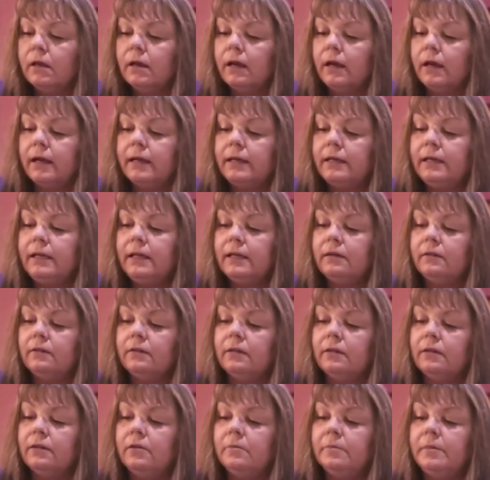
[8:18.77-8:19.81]
we need a
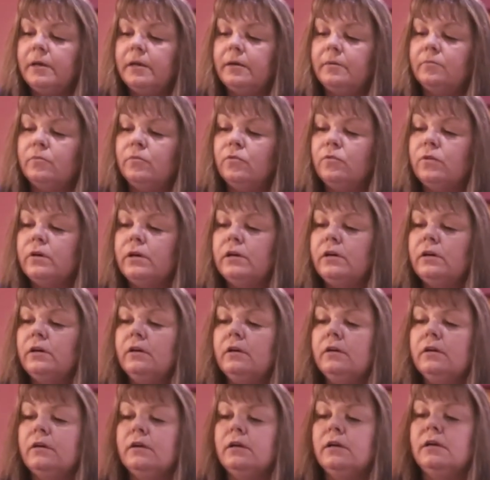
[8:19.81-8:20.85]
little bit
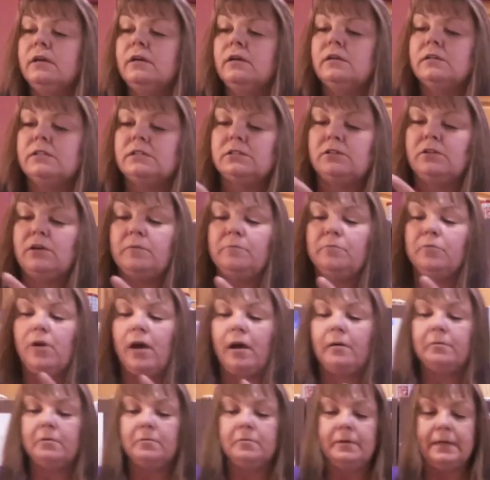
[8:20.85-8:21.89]
more. So I'm
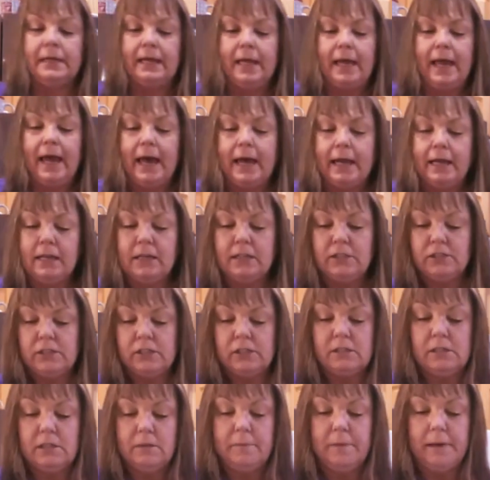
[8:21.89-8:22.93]
probably adding
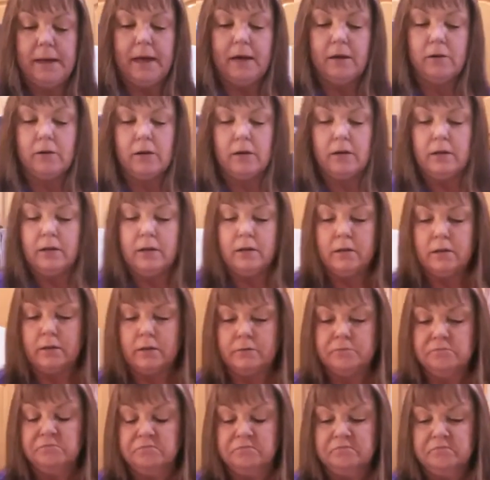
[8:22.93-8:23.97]
just about
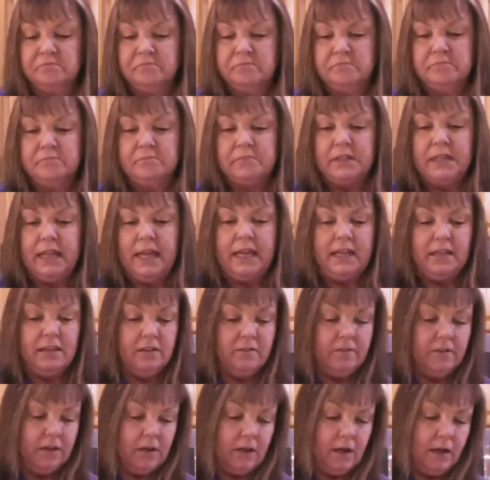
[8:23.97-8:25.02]

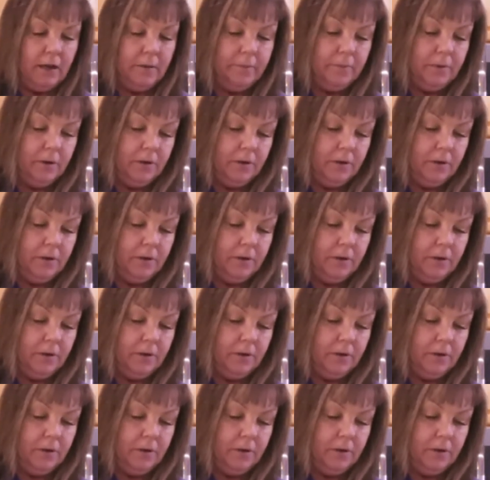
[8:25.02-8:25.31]
1/8 of a cup.